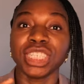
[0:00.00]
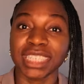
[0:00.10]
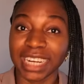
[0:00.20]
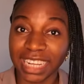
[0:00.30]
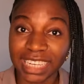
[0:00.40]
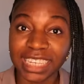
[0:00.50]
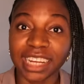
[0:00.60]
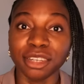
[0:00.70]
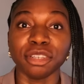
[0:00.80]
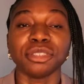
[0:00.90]
she's an
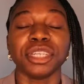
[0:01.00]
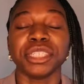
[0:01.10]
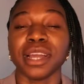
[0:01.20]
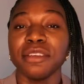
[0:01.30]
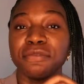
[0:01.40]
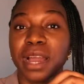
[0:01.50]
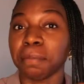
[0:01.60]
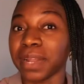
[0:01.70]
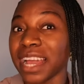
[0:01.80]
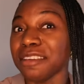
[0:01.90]
Indian nurse, so if you are if you're
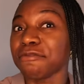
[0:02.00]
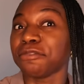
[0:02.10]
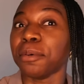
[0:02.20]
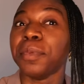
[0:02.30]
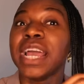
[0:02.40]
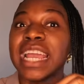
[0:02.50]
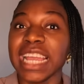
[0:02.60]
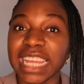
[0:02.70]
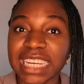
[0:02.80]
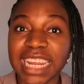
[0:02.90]
applying from
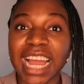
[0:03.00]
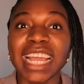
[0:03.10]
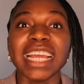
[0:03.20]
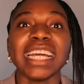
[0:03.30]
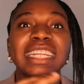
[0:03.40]
India,